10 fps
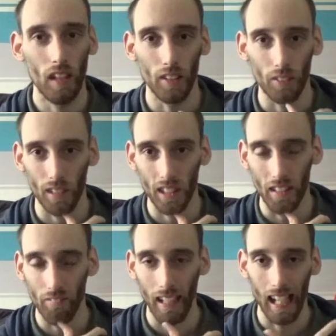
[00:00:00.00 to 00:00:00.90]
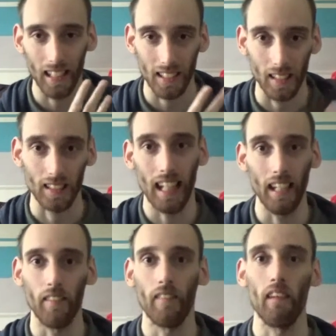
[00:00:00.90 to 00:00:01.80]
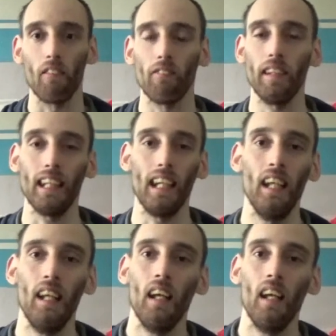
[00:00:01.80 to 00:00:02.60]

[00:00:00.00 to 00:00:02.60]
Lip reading: Twitch TV has the standard there already.